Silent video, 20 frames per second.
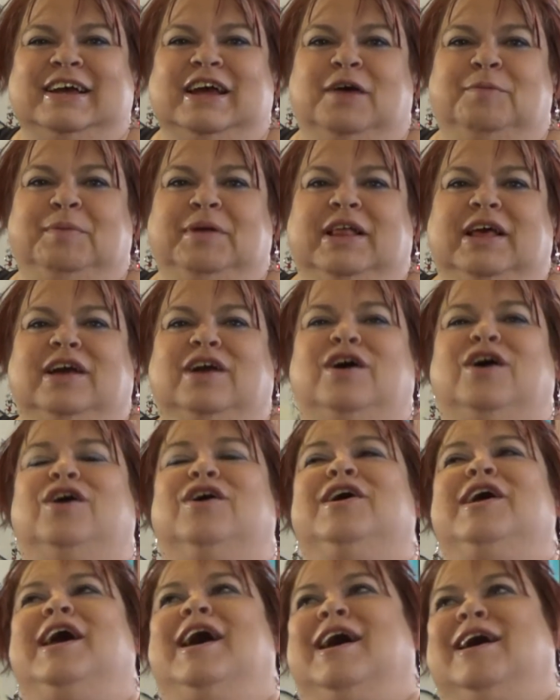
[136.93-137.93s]
And be like,
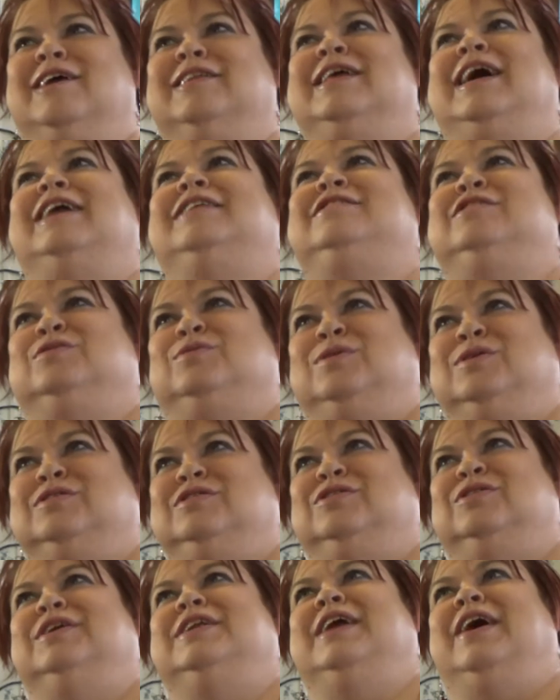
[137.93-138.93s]
oh yeah, that's the quote.
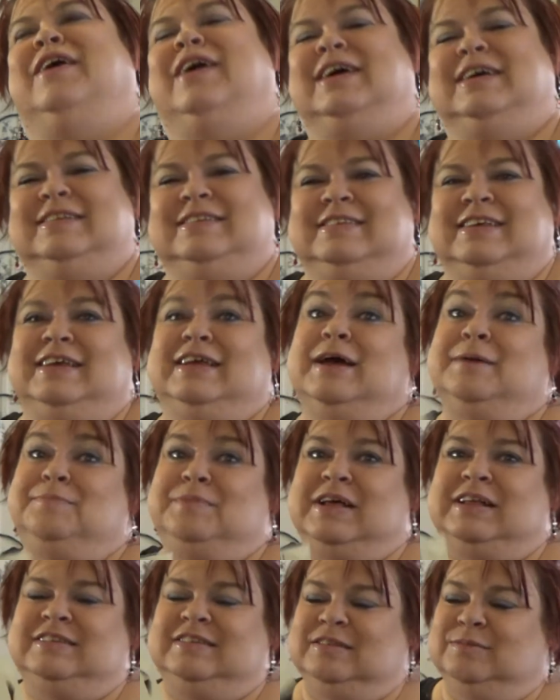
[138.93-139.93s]
So now I can say, yep,
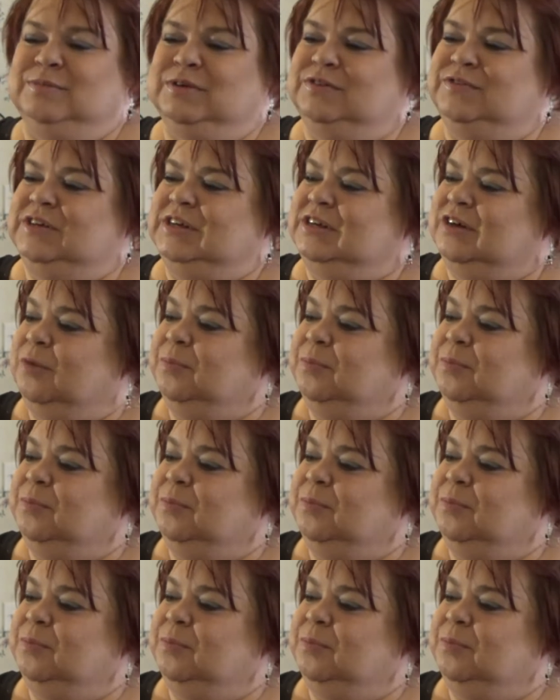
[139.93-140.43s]
that's the movie.